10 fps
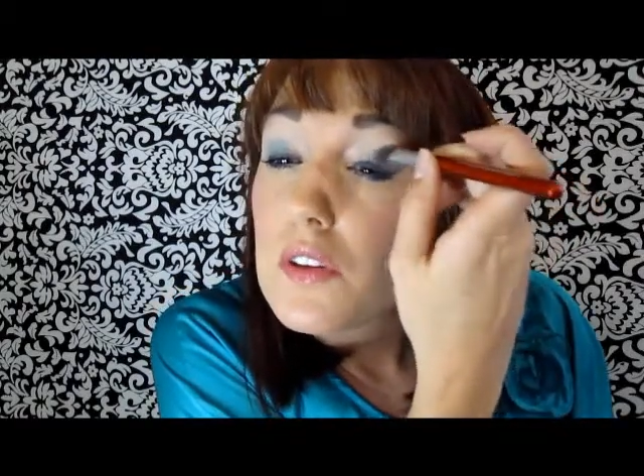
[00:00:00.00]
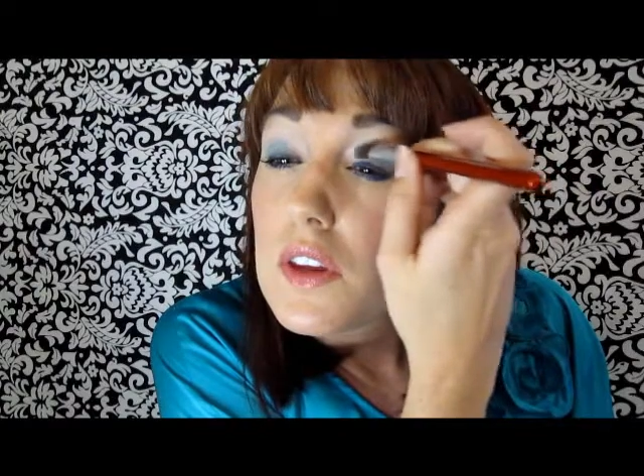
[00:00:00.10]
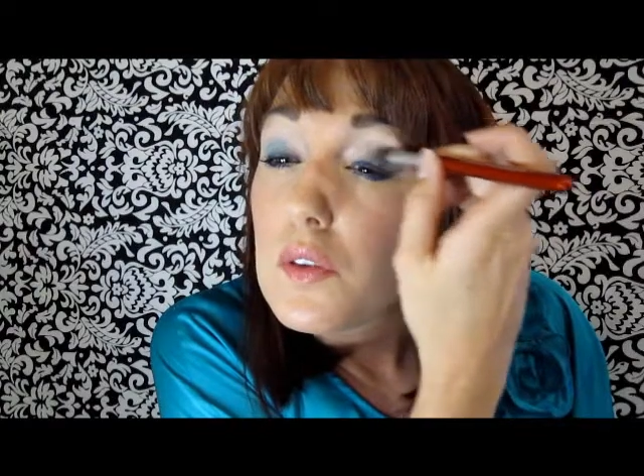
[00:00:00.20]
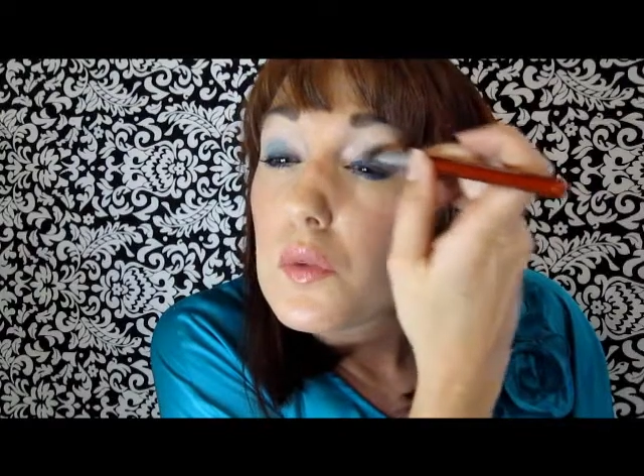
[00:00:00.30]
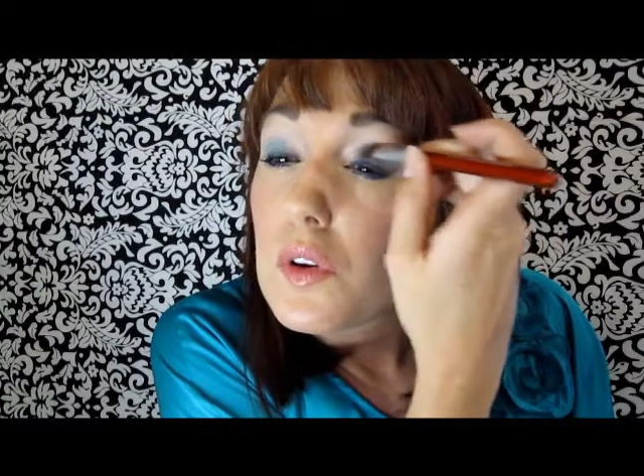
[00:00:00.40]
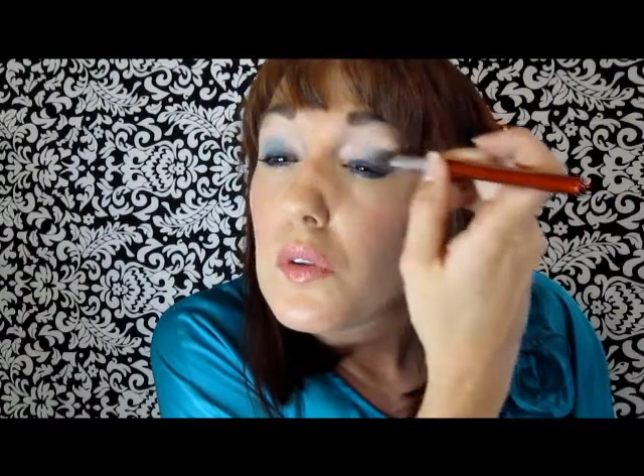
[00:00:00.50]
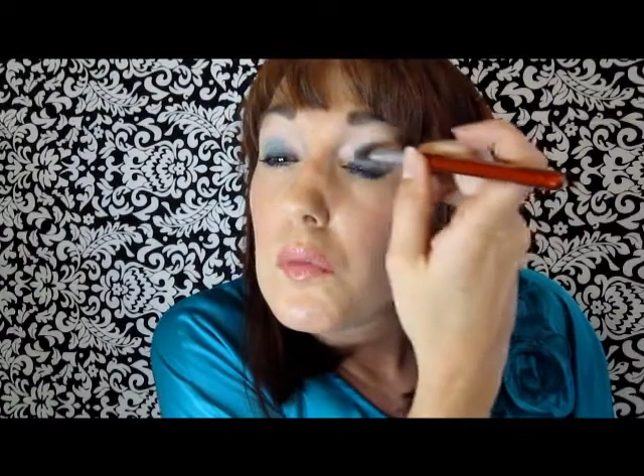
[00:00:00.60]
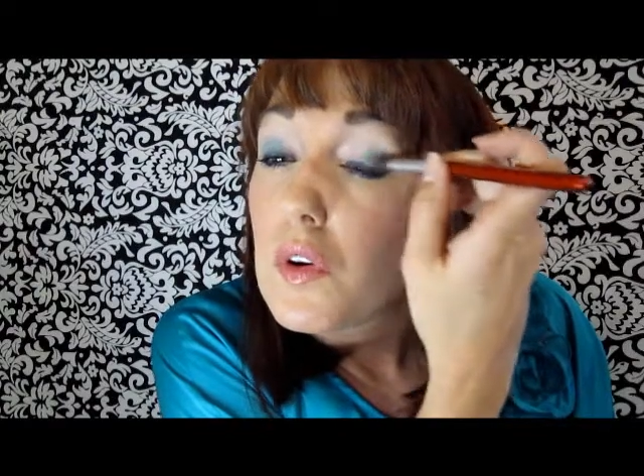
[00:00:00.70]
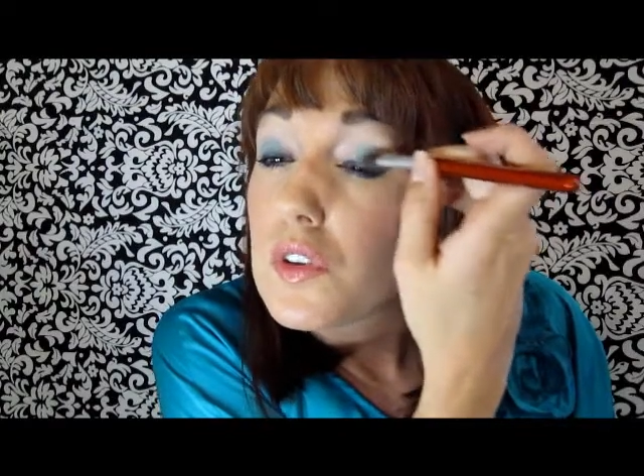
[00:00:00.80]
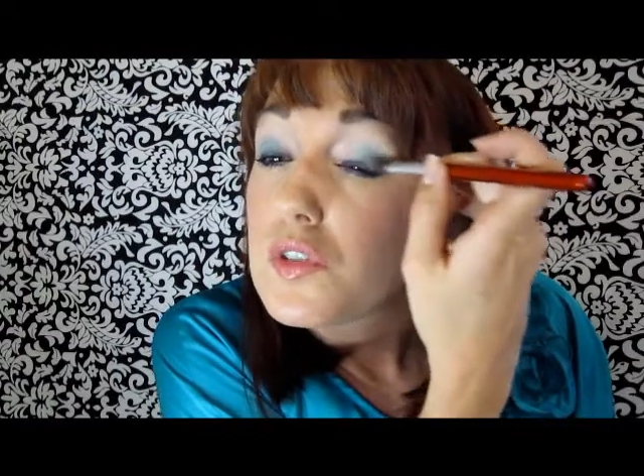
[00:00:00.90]
get real
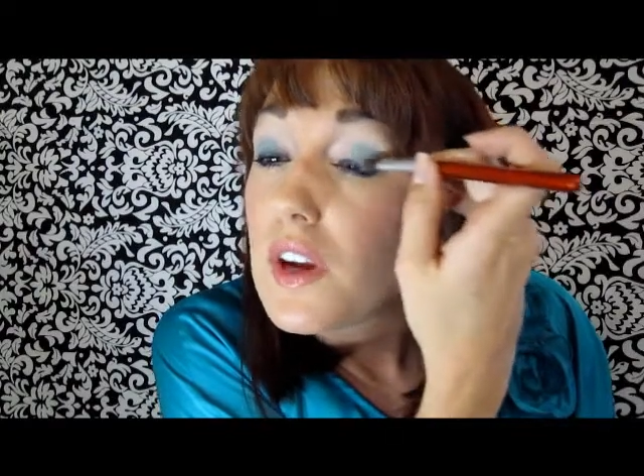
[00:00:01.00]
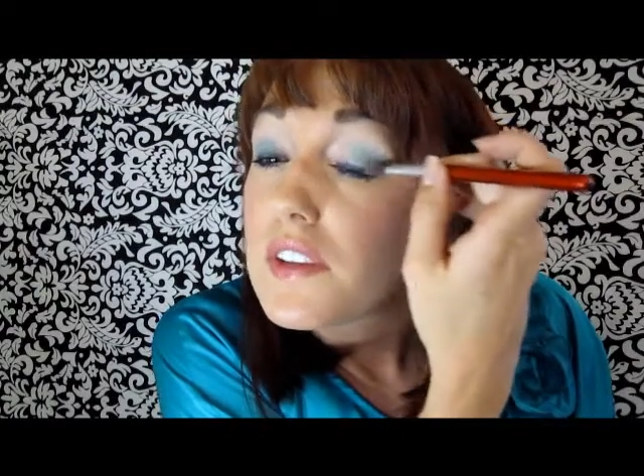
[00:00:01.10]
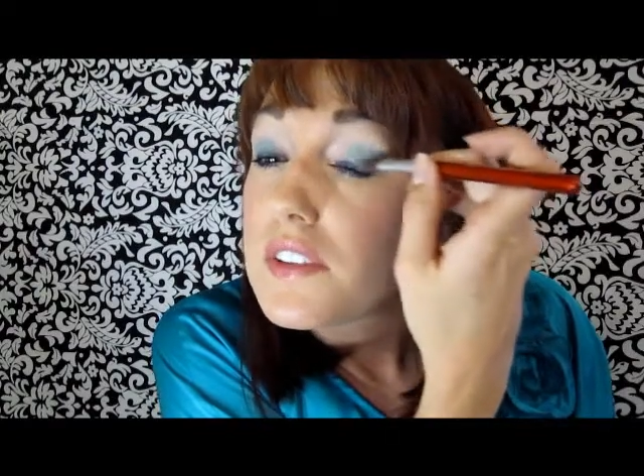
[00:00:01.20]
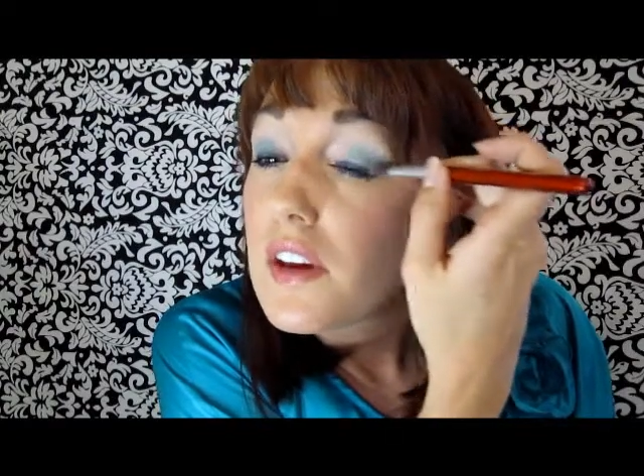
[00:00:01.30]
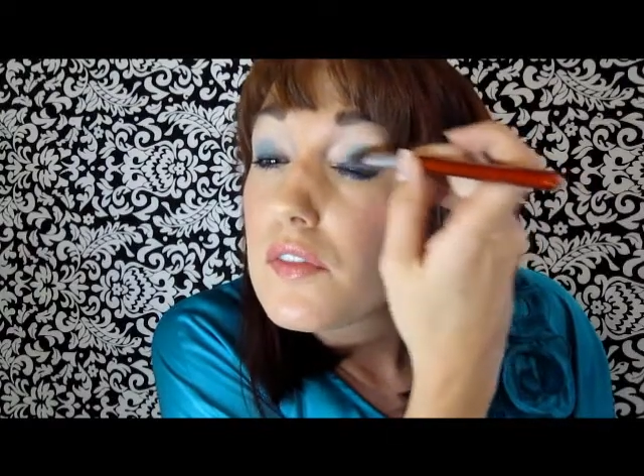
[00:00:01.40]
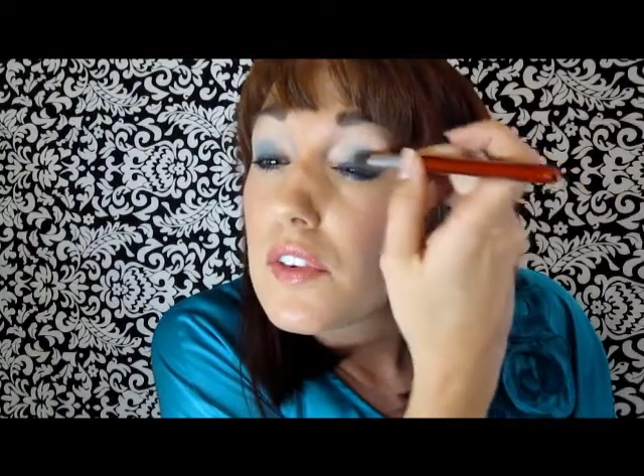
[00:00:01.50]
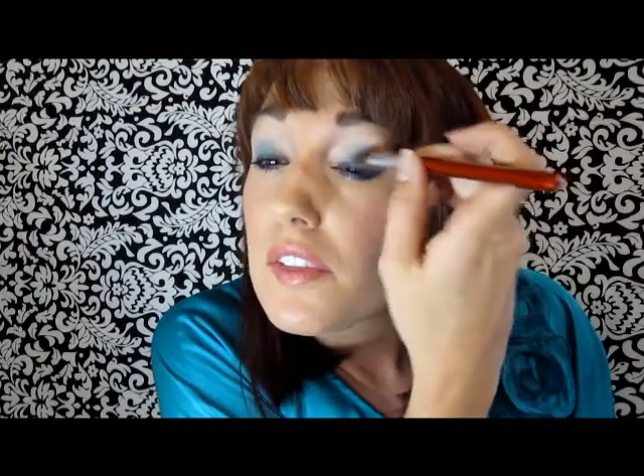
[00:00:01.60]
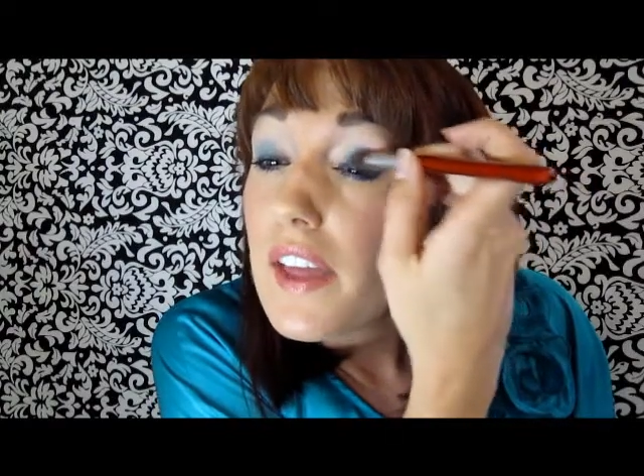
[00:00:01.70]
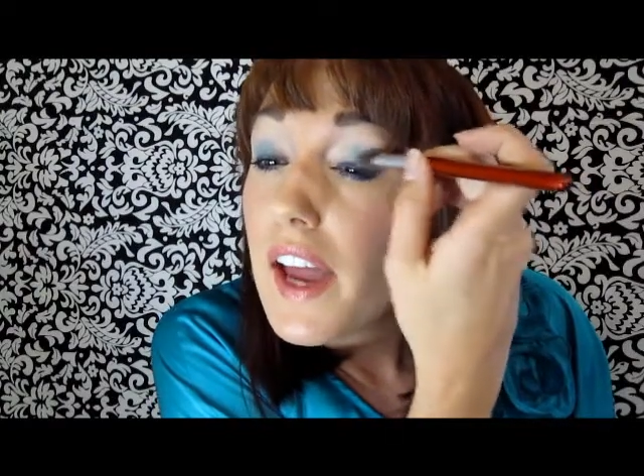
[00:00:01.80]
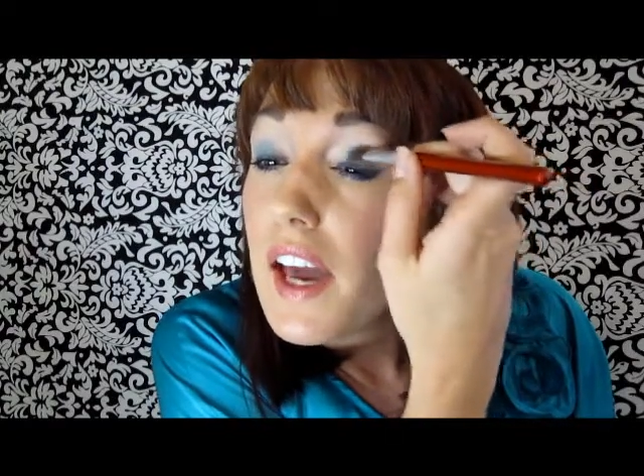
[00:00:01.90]
more dressed up for
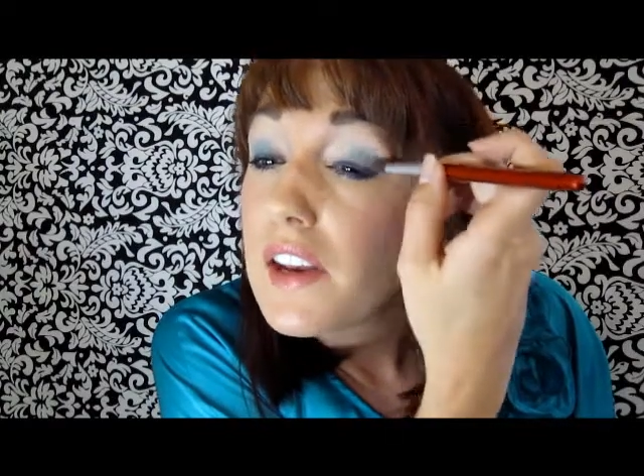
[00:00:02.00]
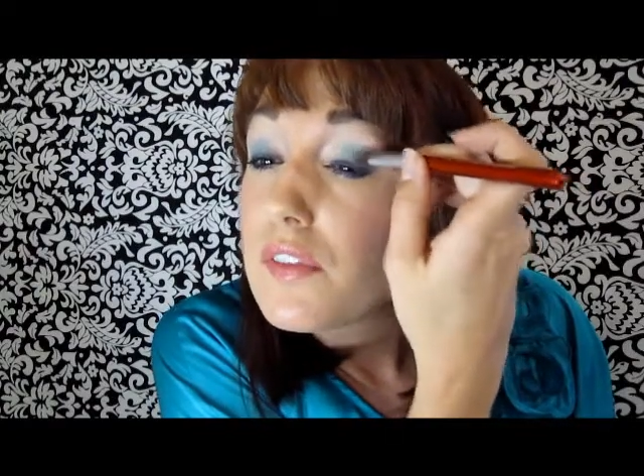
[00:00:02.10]
that.